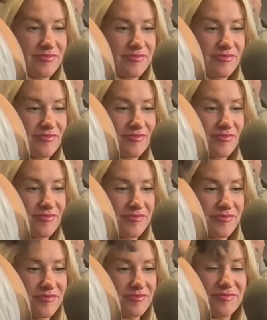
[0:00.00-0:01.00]

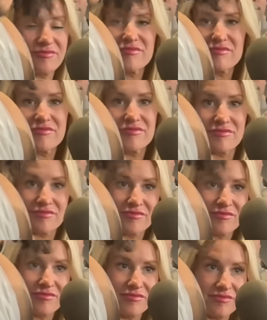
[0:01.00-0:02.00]

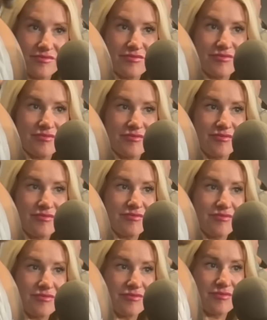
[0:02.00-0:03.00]

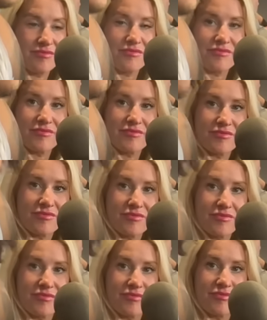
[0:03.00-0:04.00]

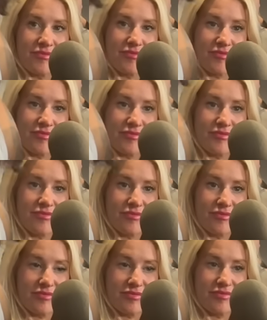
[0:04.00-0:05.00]

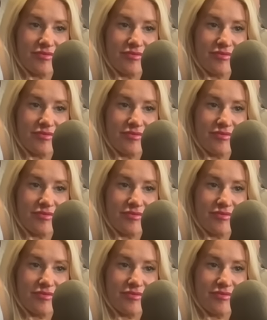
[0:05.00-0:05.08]
This person isn't speaking.